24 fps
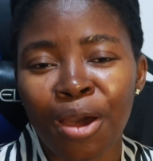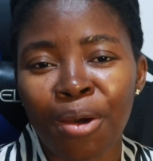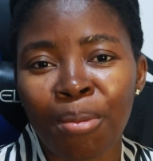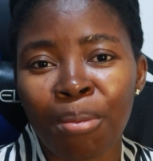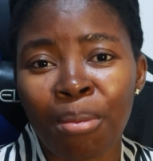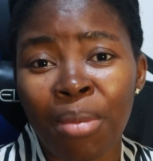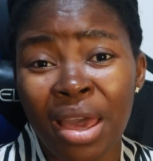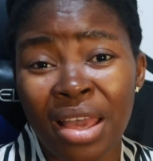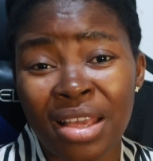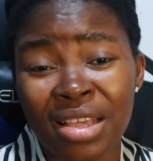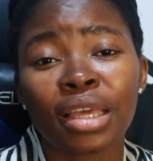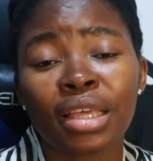
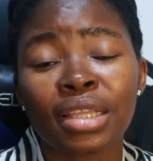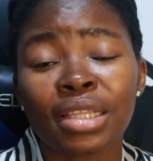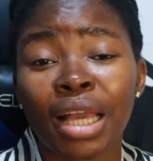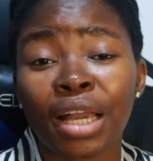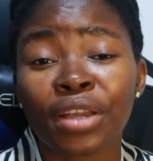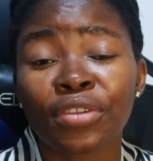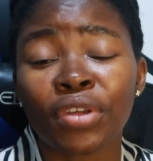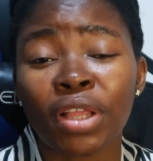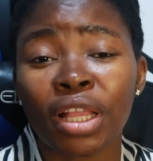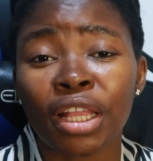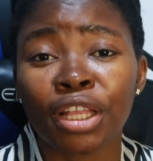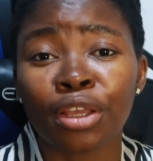but it's
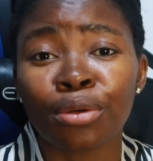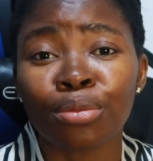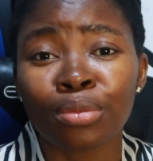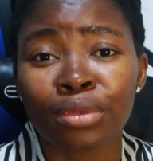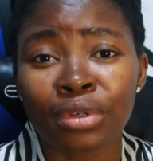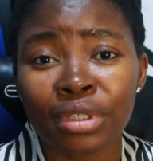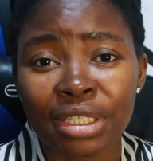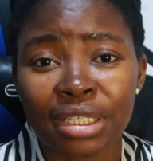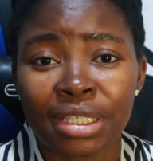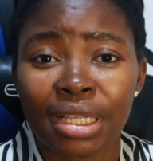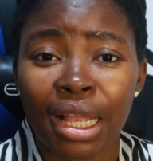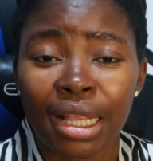actually the
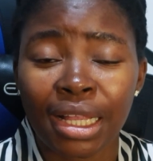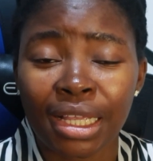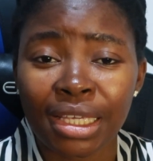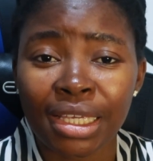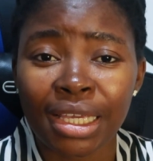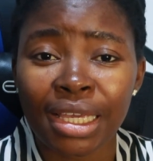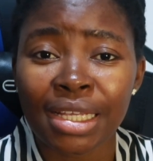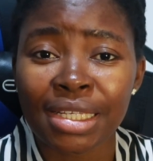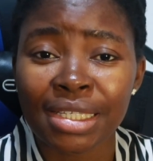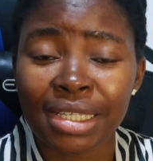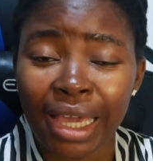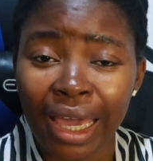most
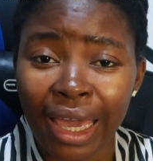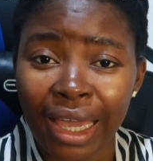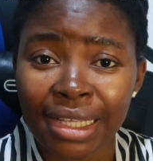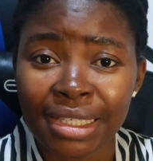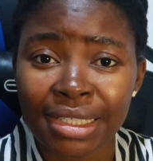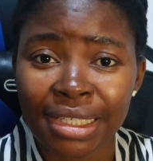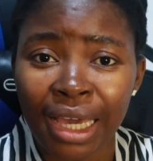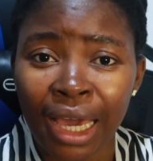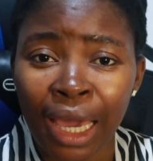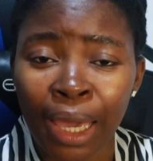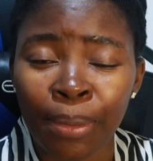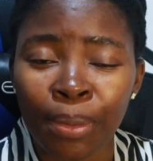delicate hair
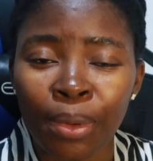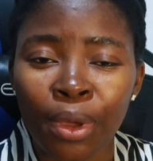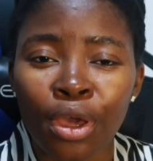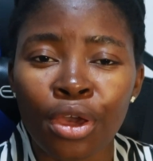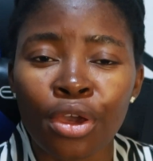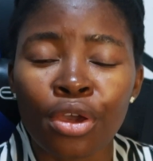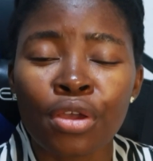type